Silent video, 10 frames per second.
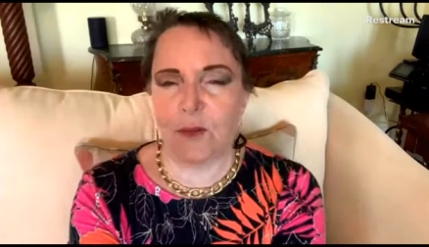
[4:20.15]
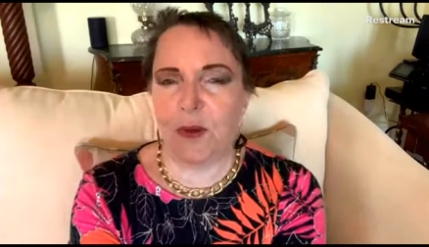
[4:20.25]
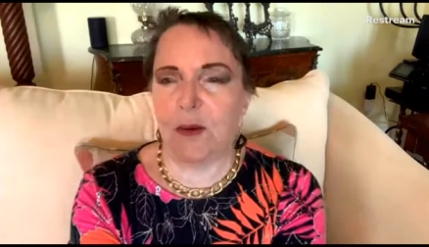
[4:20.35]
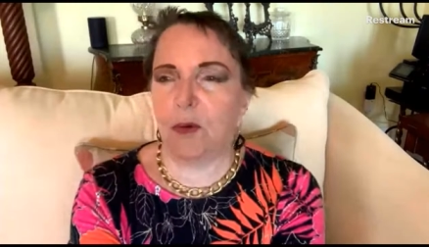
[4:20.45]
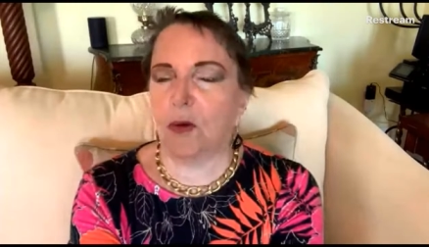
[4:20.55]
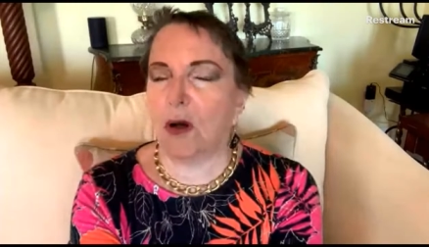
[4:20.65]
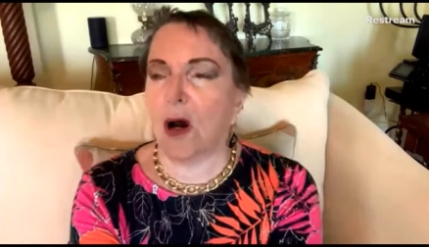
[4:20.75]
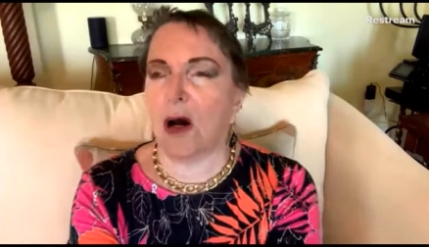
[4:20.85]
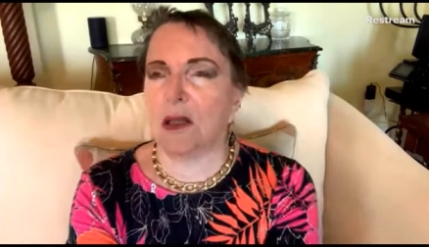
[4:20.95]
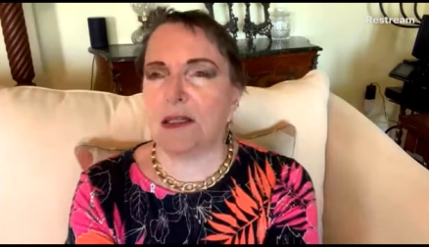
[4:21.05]
The people
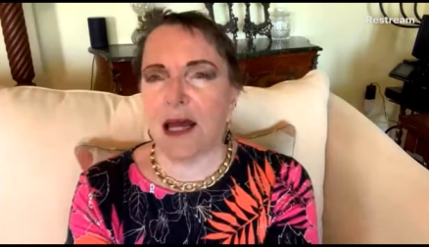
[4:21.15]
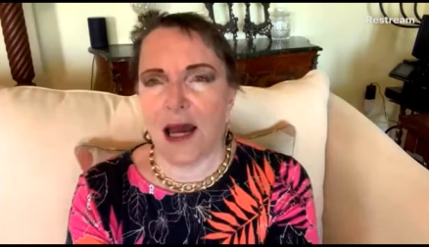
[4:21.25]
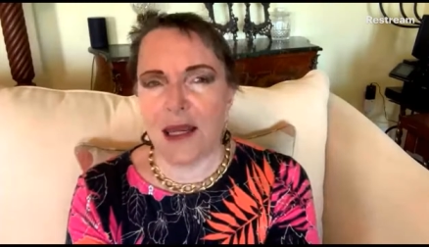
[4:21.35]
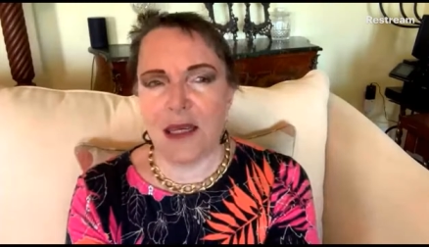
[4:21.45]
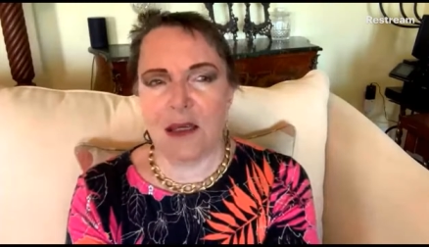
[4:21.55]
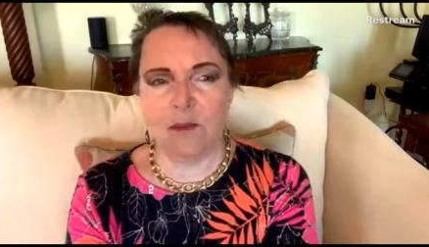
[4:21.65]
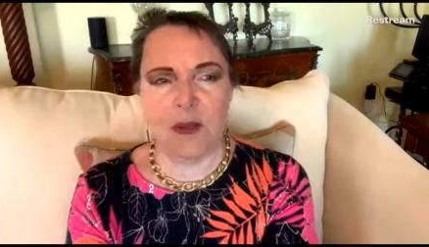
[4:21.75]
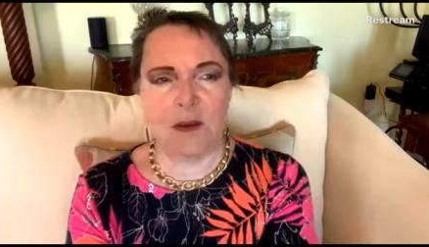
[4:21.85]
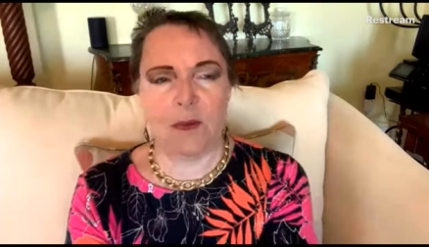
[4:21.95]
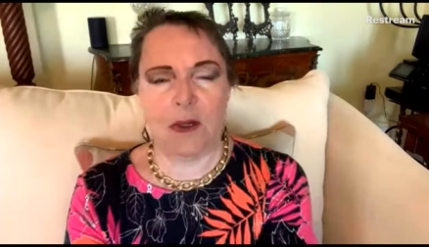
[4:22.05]
are dying,
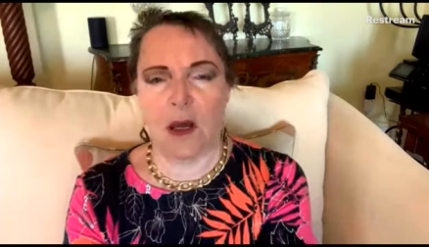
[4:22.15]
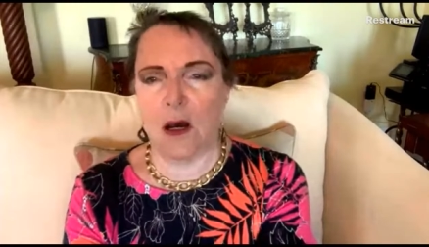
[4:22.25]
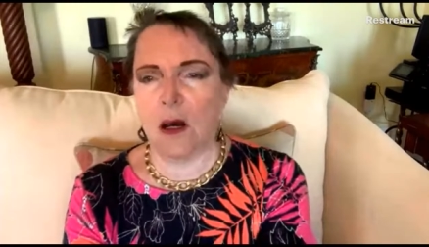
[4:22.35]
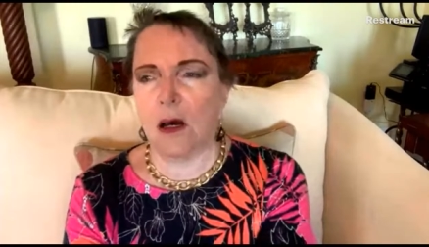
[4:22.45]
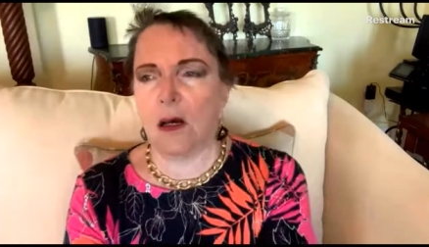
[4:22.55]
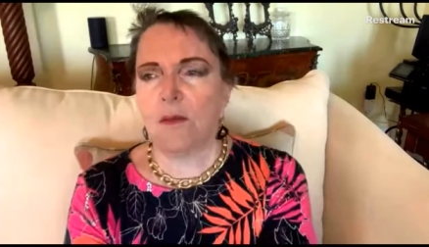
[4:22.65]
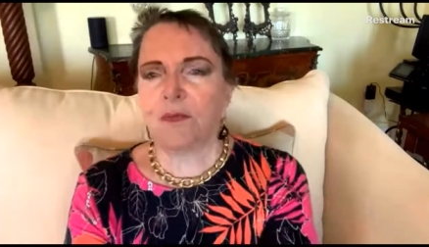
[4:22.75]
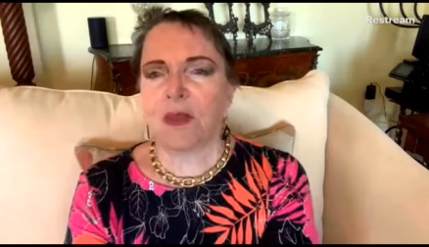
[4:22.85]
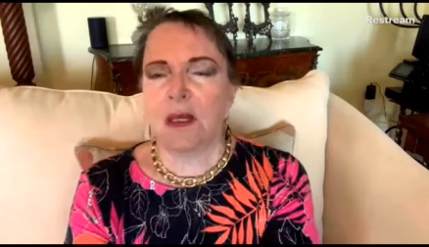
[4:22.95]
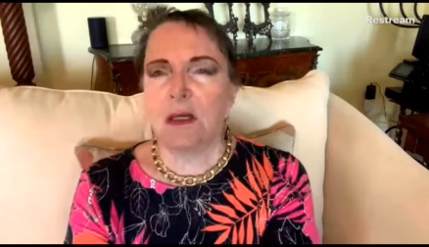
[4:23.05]
people are
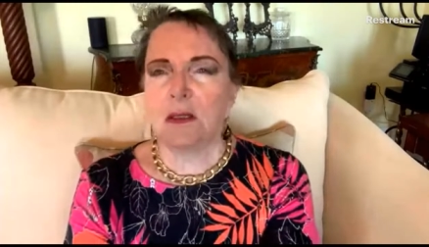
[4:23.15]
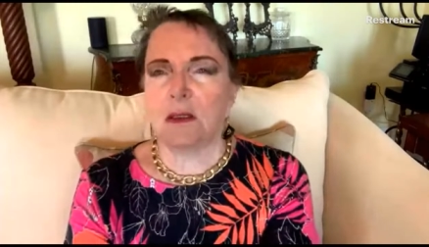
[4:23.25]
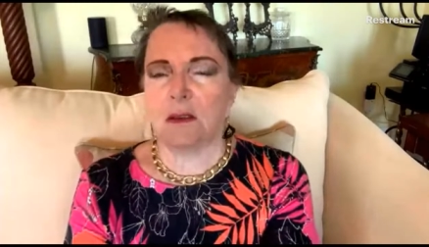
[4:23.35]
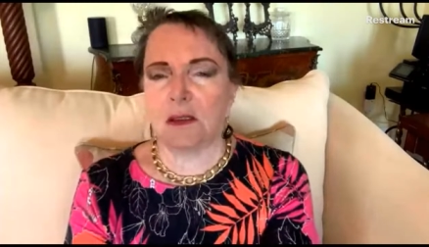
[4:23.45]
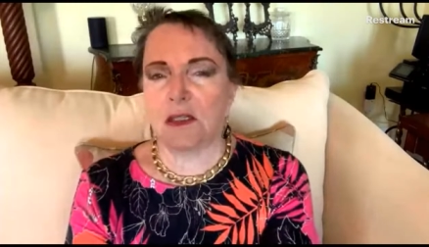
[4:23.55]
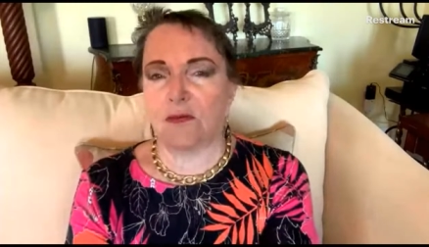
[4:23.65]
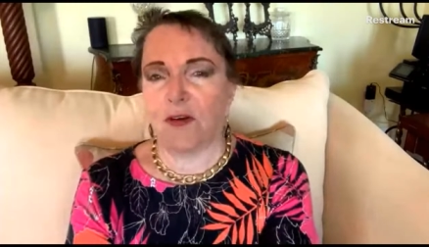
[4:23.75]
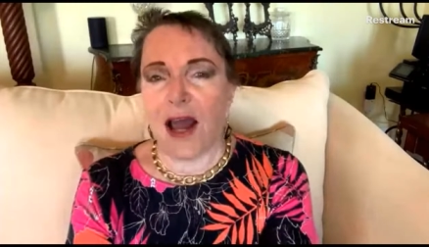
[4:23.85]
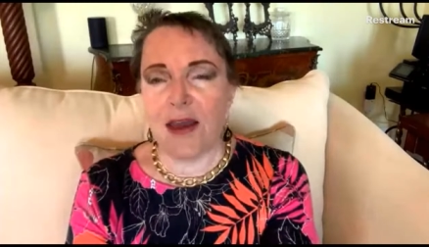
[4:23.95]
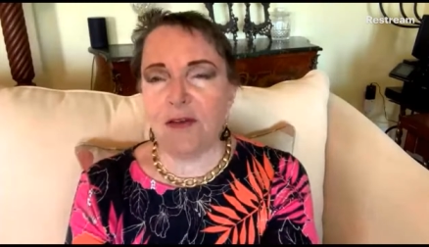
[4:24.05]

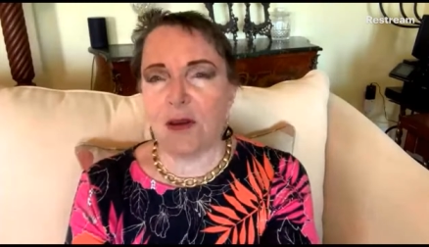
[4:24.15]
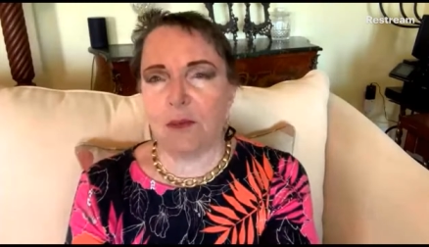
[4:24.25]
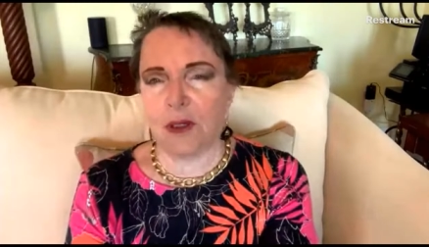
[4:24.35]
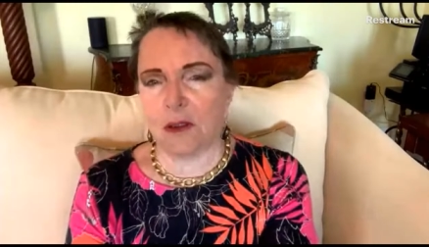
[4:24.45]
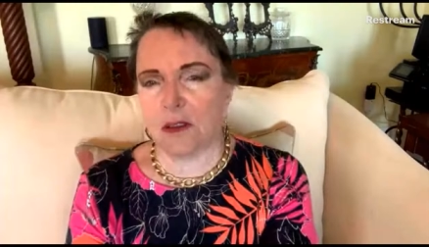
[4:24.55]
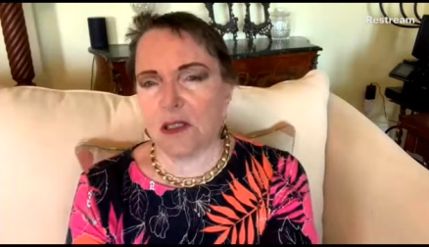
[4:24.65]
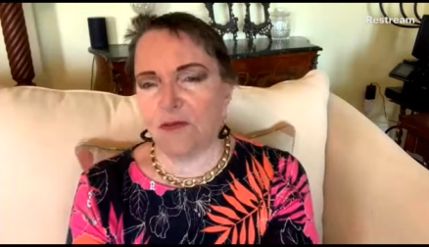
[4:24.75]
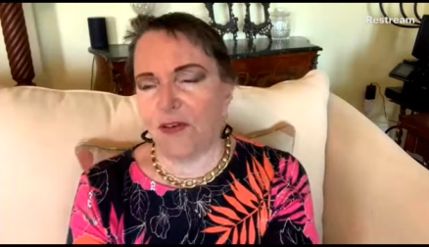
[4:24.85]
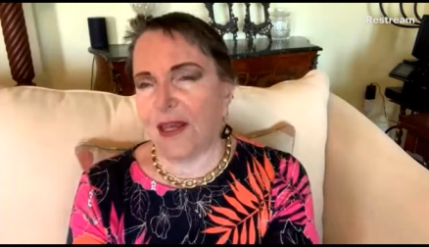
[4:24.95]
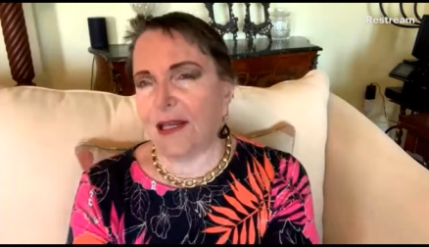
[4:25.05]
surviving but
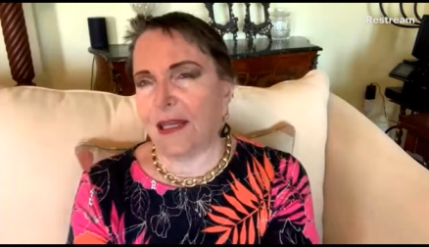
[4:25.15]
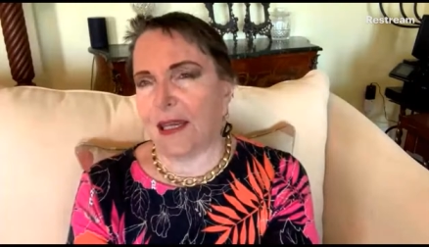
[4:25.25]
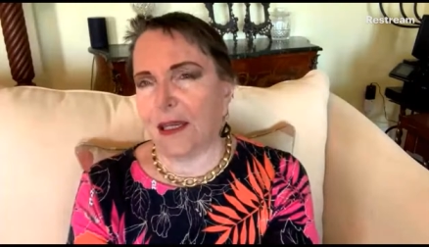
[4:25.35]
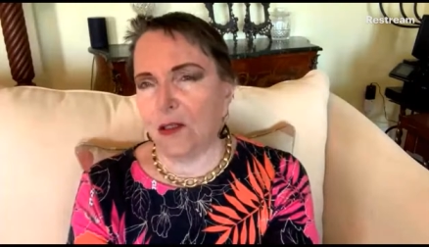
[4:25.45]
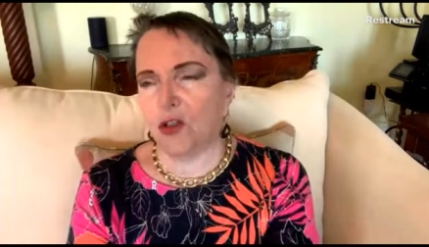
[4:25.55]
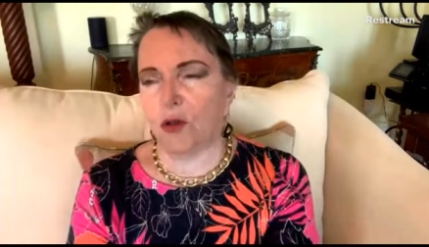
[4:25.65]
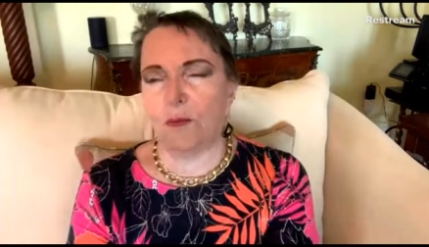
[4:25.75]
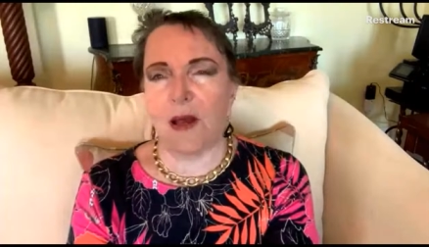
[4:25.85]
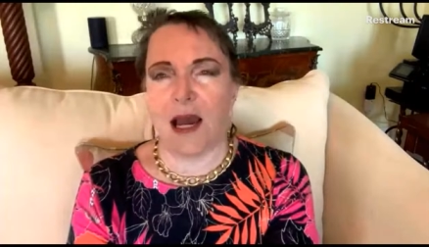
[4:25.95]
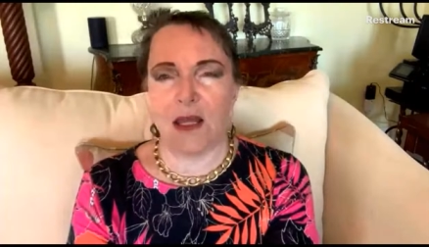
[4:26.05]
severely injured,
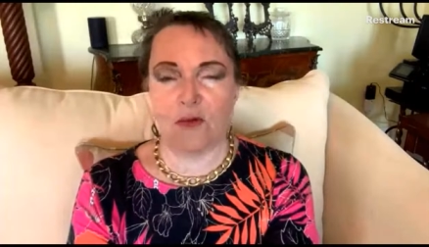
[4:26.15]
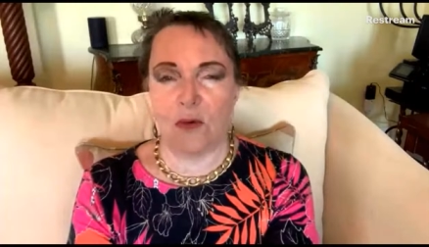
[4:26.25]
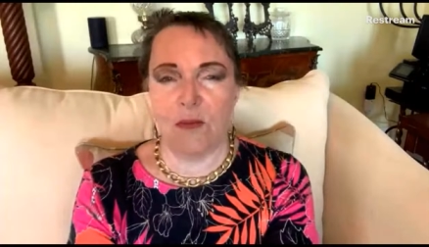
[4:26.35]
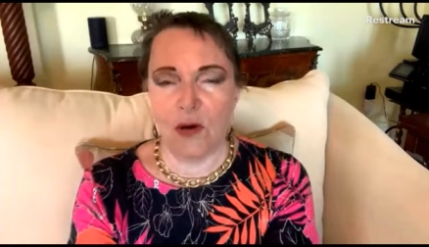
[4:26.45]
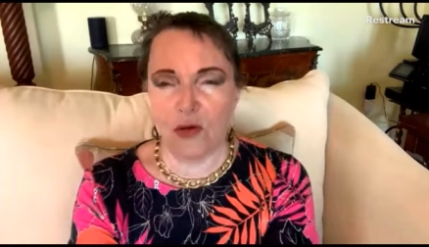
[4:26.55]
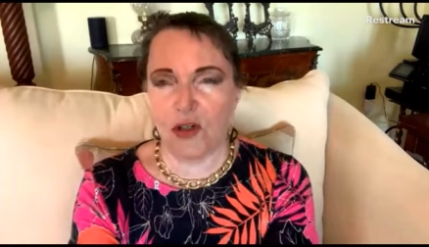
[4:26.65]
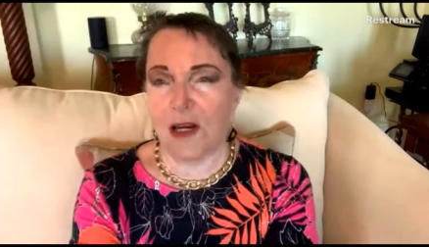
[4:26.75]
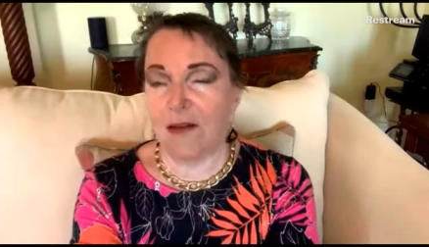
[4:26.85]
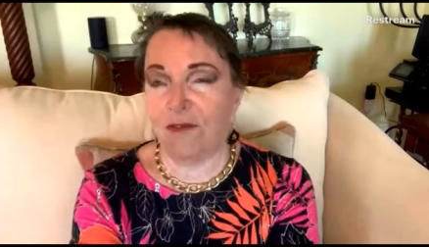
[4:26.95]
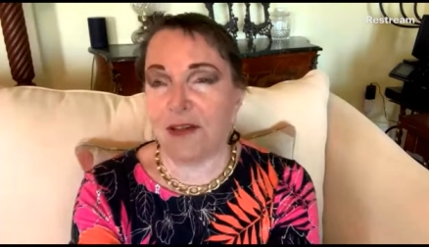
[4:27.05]
either
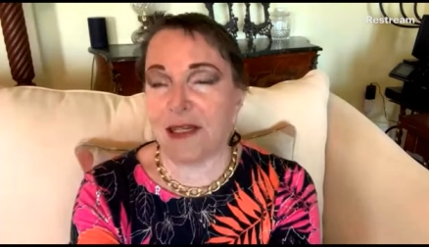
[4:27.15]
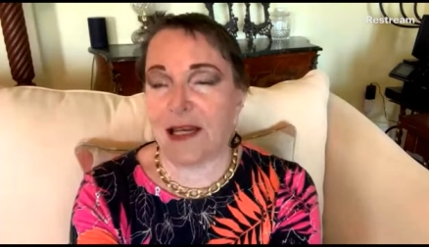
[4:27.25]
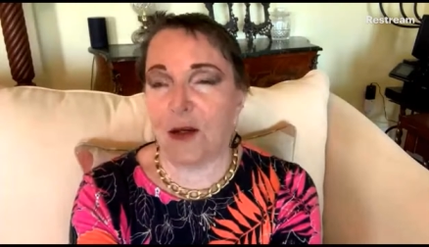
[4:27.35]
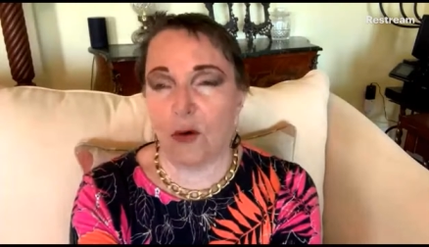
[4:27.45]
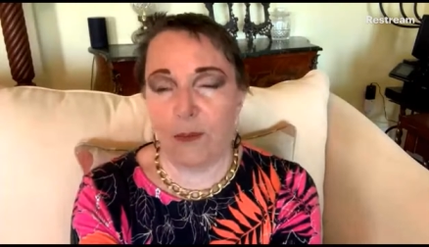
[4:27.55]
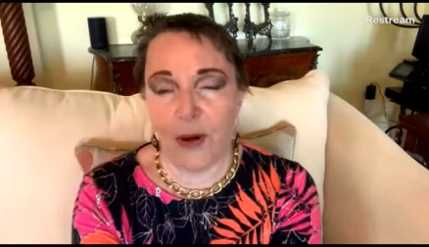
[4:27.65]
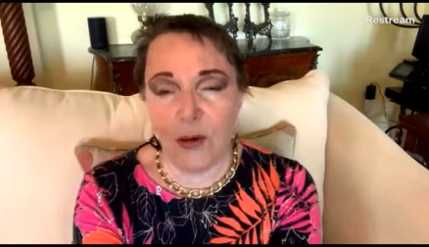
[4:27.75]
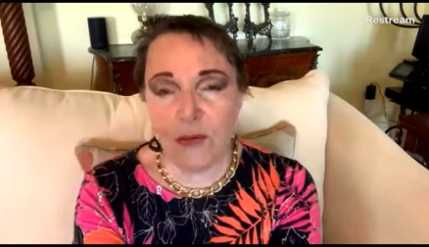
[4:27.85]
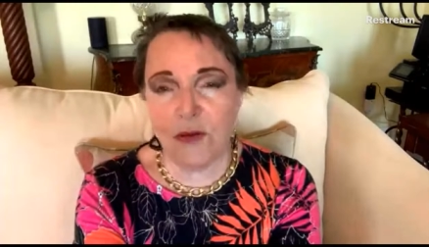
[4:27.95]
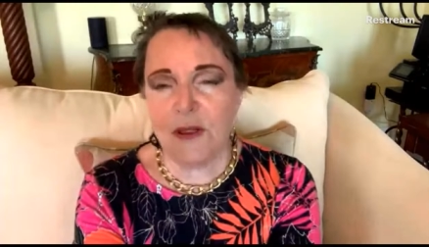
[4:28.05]
emotionally, physically, or
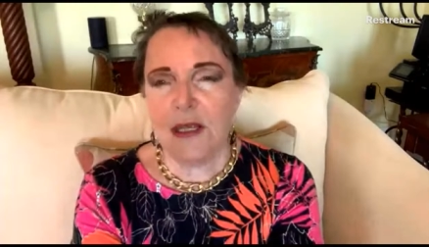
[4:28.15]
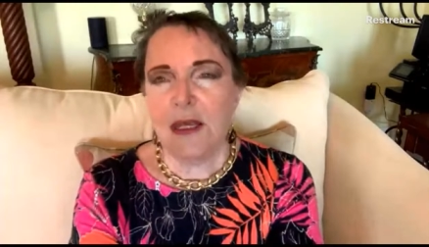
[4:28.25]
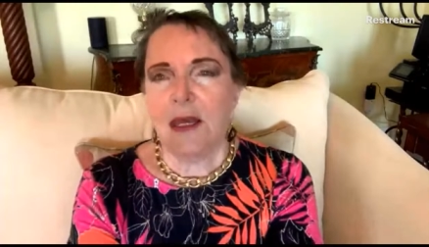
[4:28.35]
both.